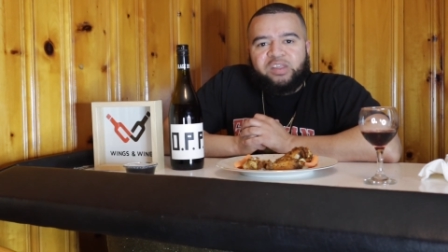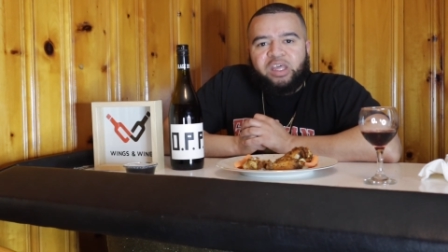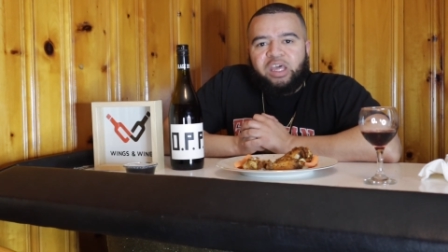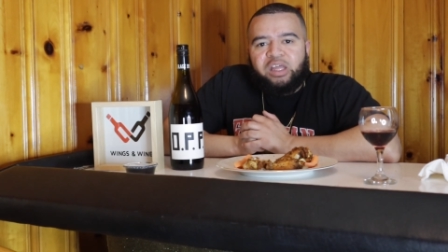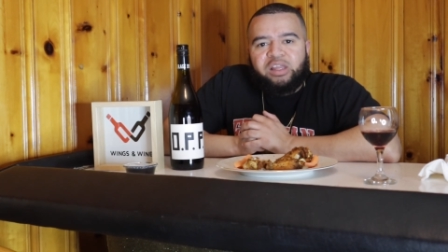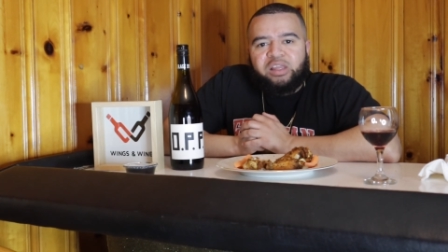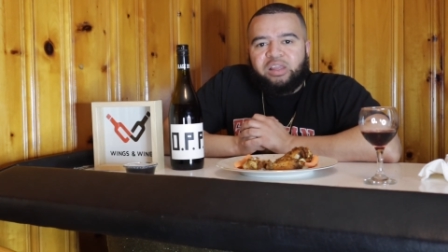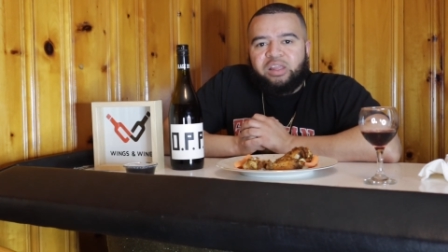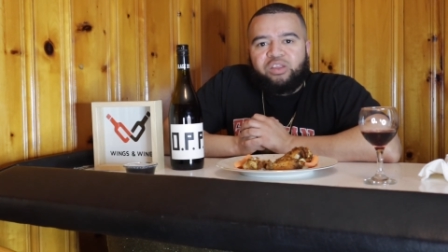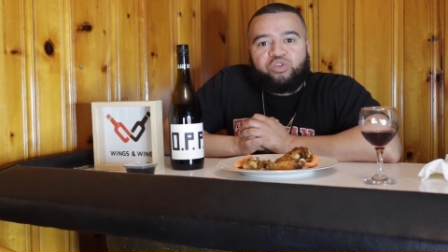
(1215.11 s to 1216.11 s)
And
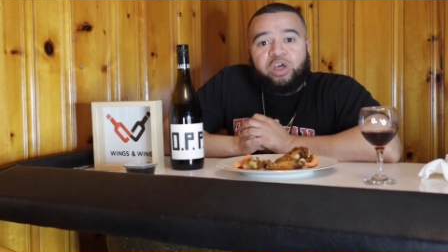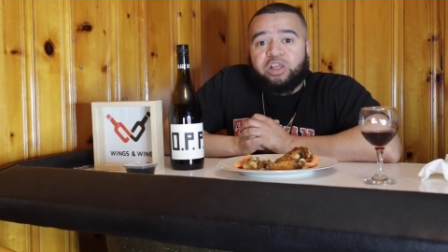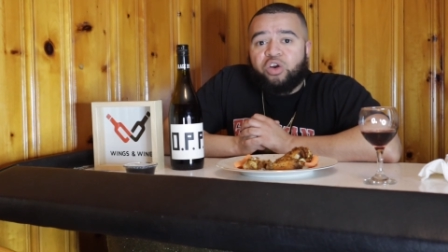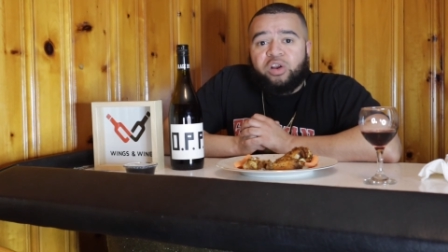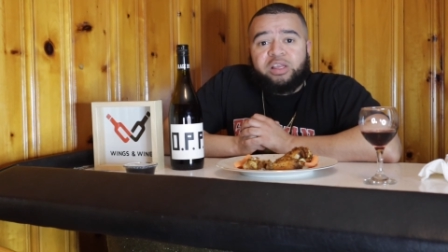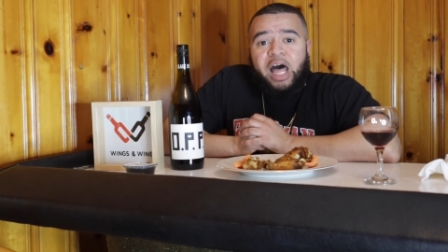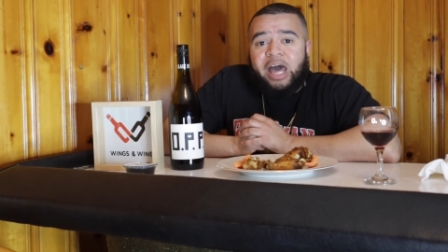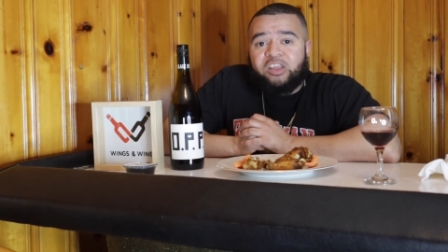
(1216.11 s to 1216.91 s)
you can learn a lot,